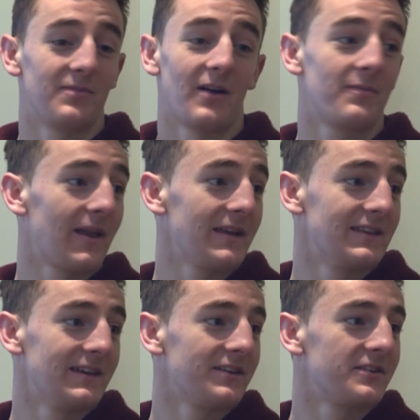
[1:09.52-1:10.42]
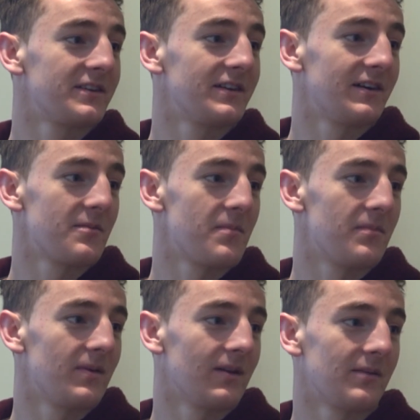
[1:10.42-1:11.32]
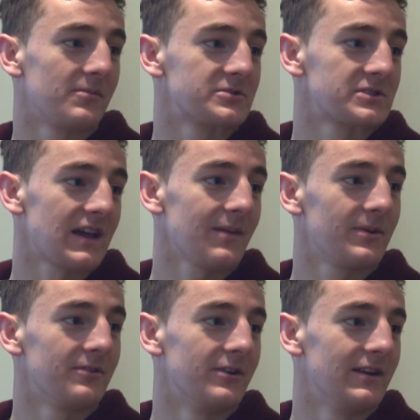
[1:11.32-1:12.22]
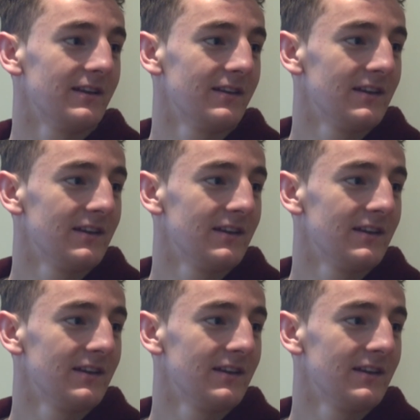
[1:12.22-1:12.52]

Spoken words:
I've played there and I'm just happy, really.